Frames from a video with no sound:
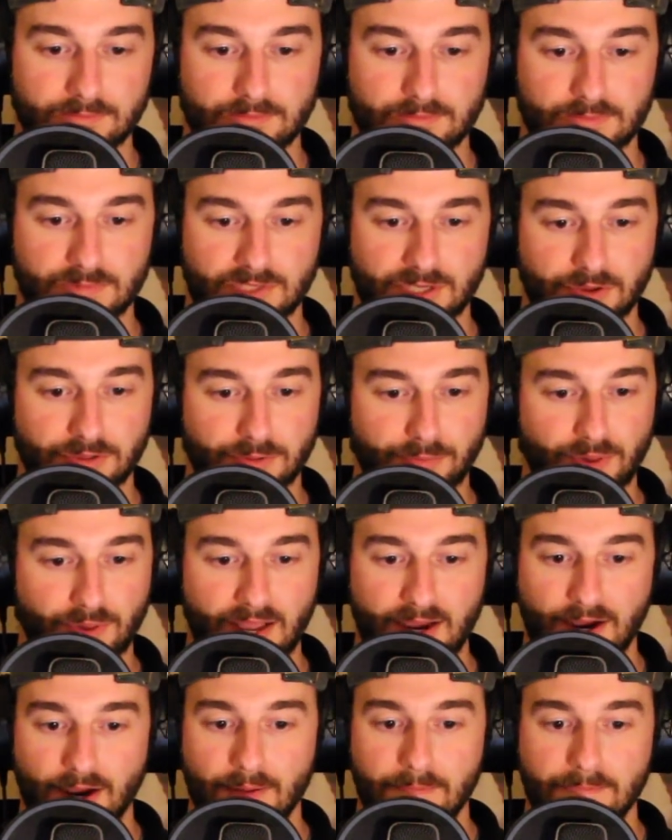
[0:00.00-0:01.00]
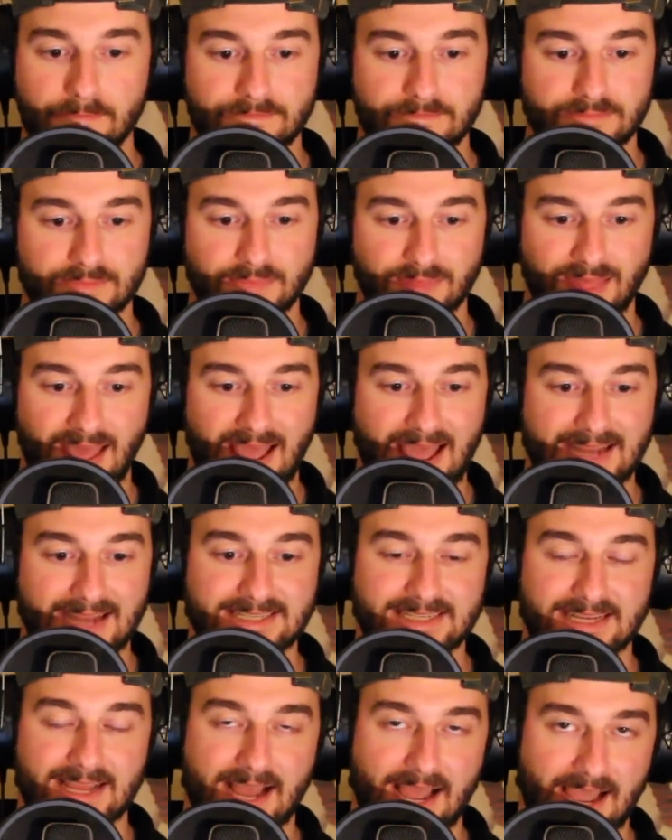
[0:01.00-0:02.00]
So the player
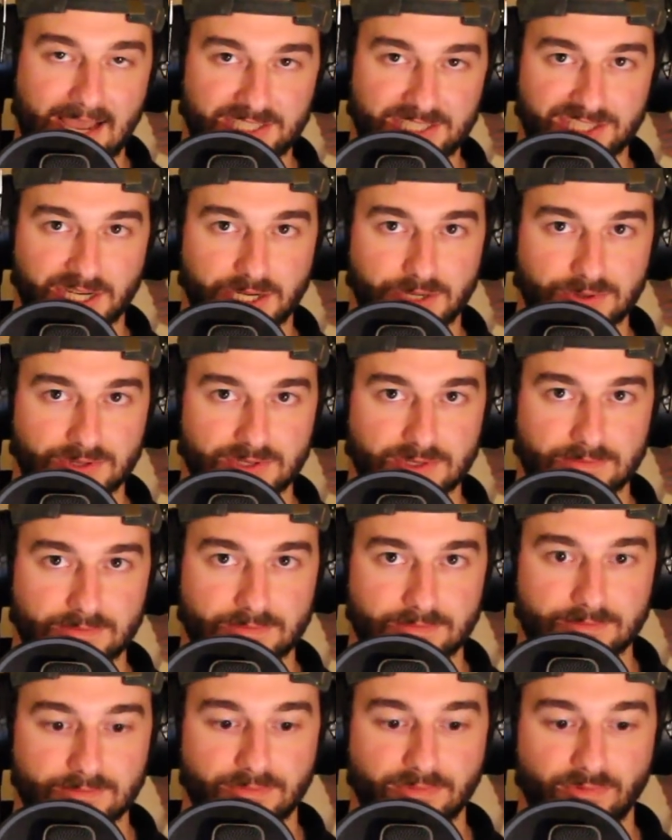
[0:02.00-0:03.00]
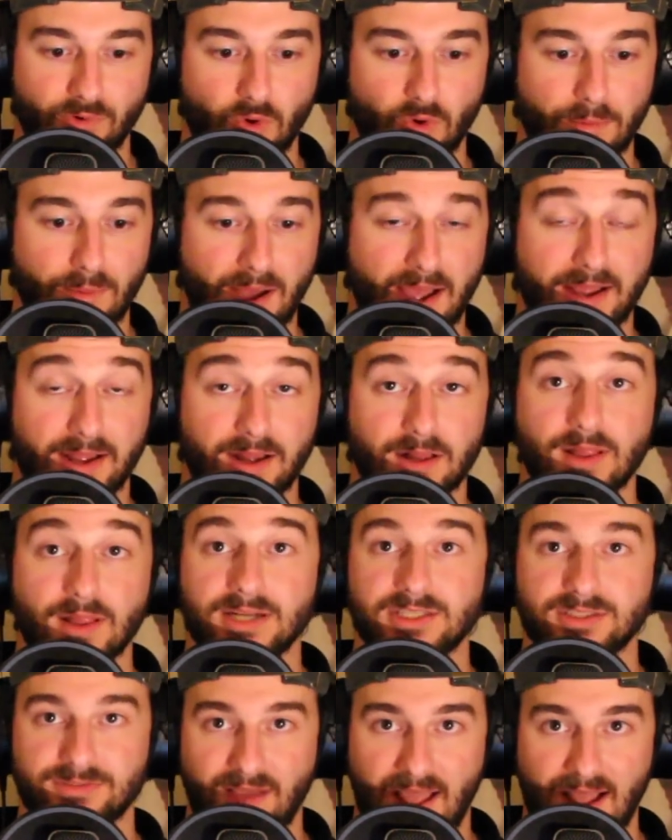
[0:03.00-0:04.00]
that I chose for my
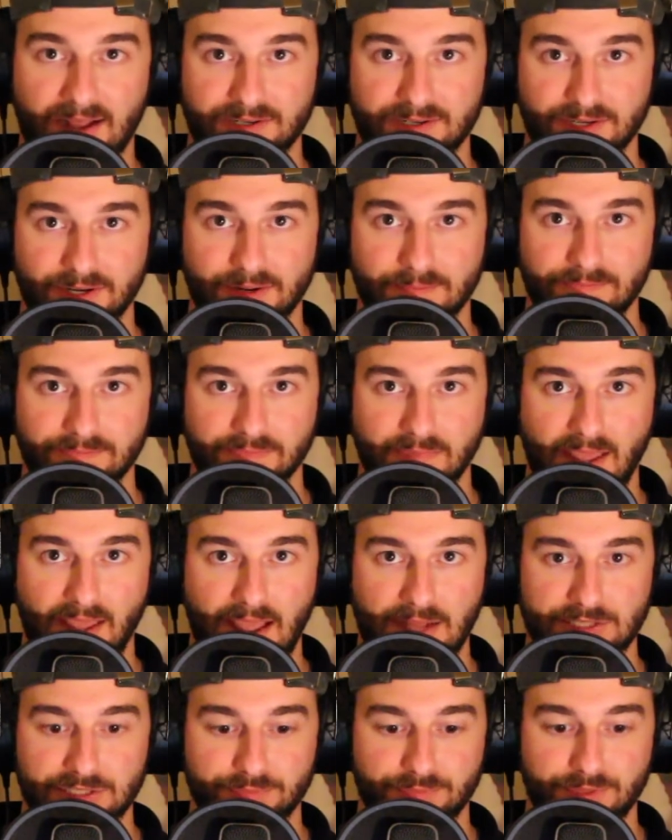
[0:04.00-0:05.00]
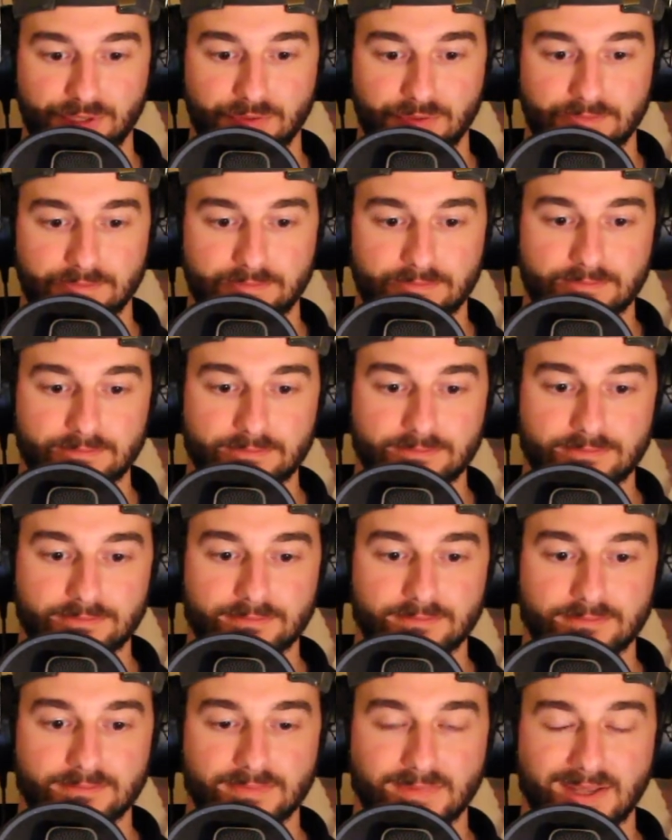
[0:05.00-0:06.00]
clutch factor attribute
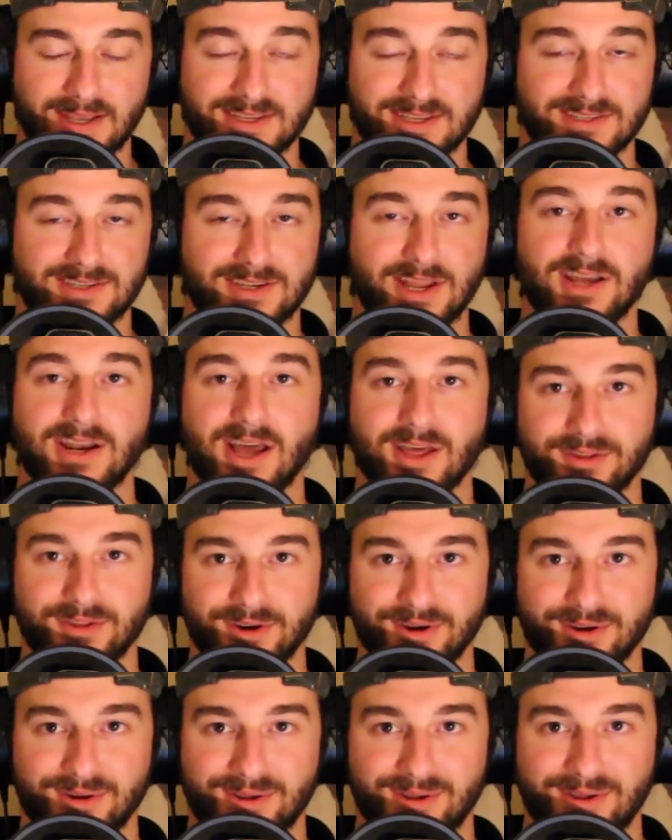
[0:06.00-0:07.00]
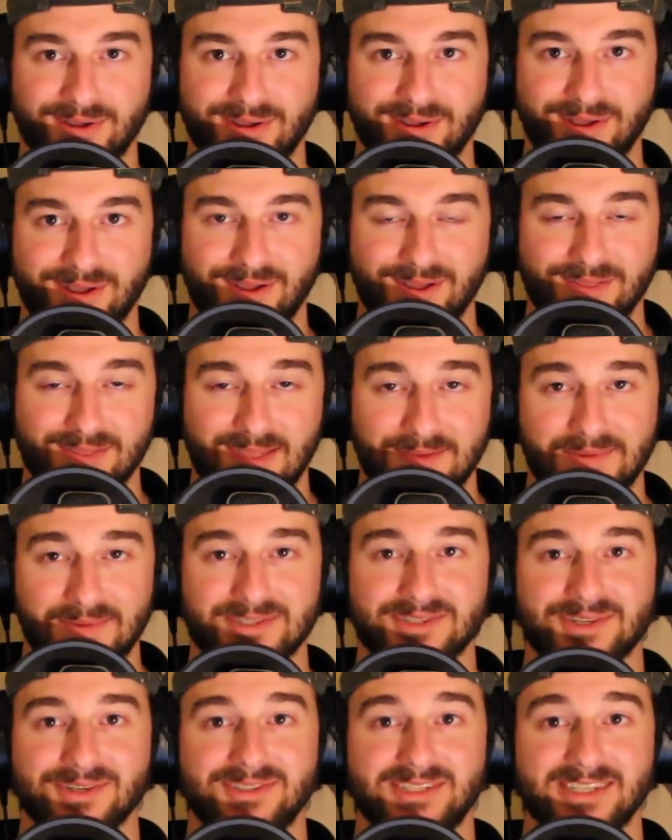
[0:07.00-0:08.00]
is none other than
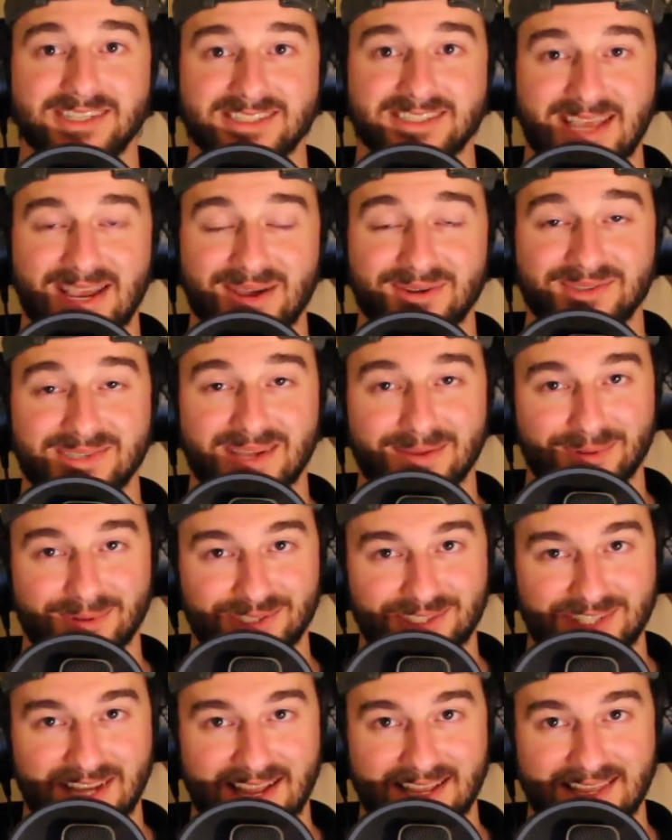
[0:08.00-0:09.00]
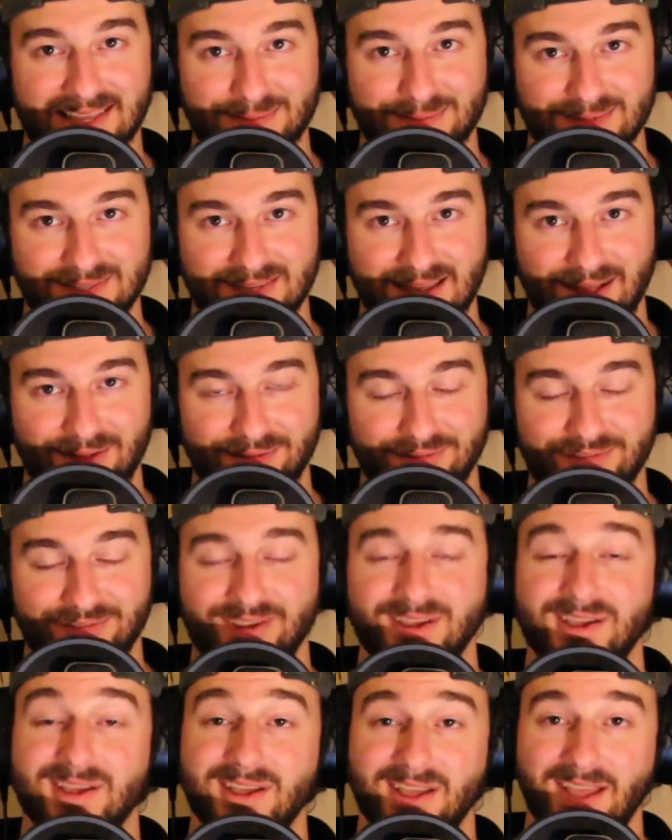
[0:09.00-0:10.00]
Mr. Discount Double Check himself,
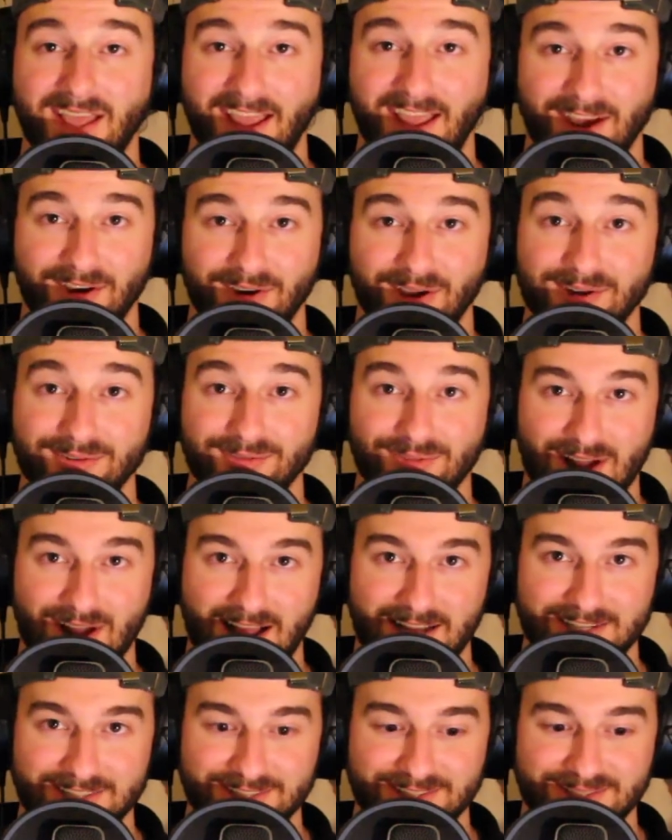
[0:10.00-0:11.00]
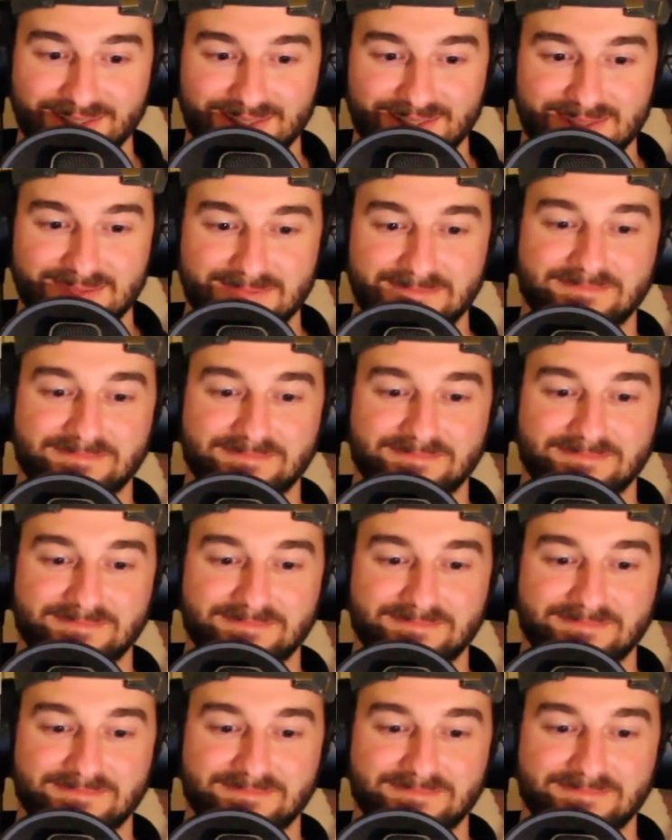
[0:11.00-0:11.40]
Aaron Rodgers.